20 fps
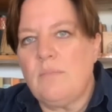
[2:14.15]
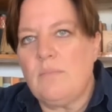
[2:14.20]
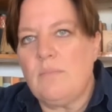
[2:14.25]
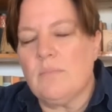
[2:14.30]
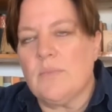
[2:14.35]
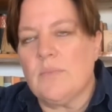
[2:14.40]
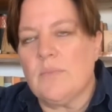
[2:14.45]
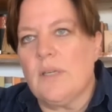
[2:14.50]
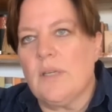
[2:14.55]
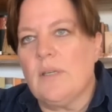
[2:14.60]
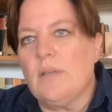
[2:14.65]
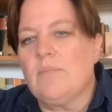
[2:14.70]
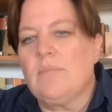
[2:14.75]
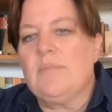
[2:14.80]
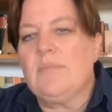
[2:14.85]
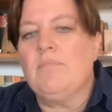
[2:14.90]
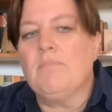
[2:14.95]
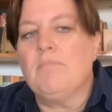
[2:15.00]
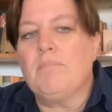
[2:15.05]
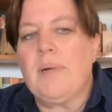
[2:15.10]

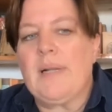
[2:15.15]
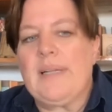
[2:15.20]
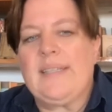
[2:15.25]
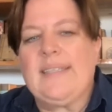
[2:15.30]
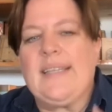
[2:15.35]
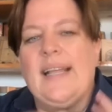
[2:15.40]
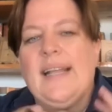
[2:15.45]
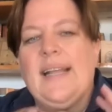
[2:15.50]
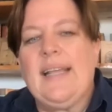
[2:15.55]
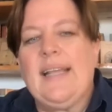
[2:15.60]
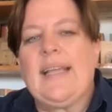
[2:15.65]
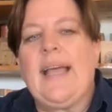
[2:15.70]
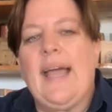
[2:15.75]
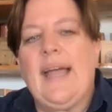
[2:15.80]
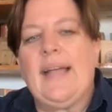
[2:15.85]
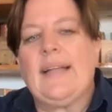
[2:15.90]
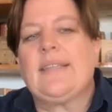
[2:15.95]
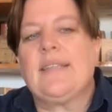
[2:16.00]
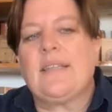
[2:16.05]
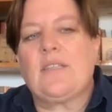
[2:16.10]
but
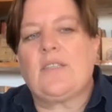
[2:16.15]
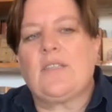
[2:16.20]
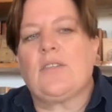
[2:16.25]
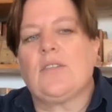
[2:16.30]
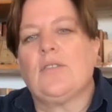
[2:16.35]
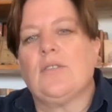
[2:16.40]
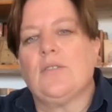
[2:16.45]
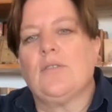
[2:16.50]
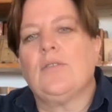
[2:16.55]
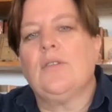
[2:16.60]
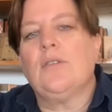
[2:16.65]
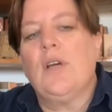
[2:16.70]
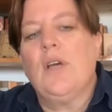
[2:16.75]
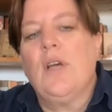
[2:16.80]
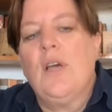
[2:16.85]
dedicated to